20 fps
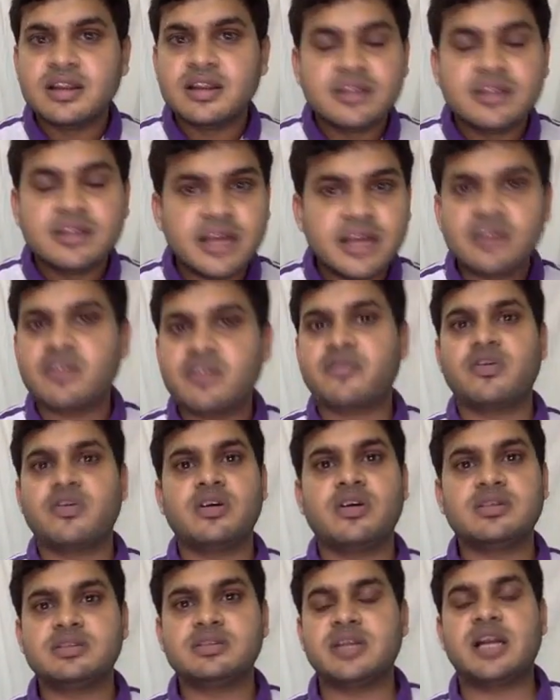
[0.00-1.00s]
then of
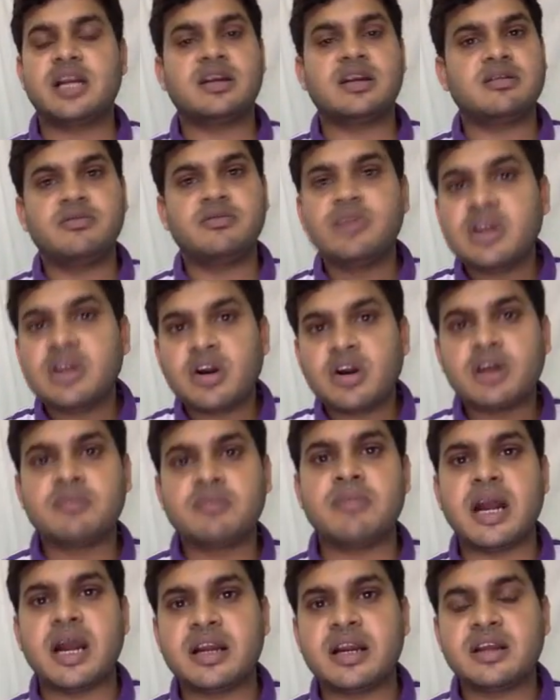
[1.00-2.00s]
course that will not
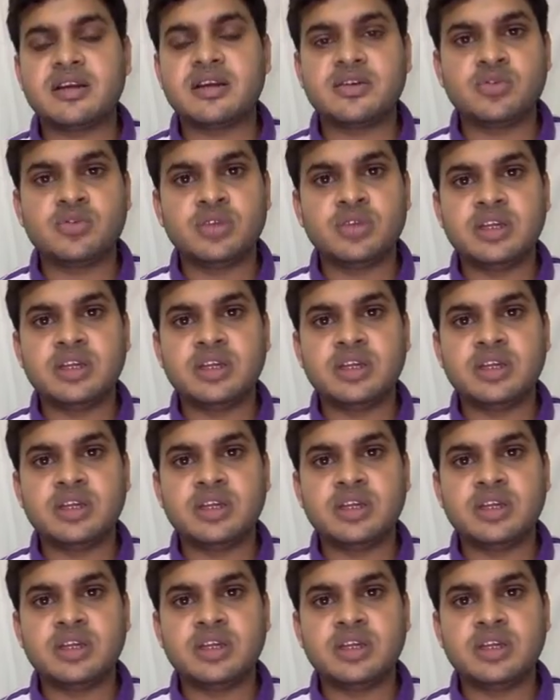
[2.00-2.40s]
matter to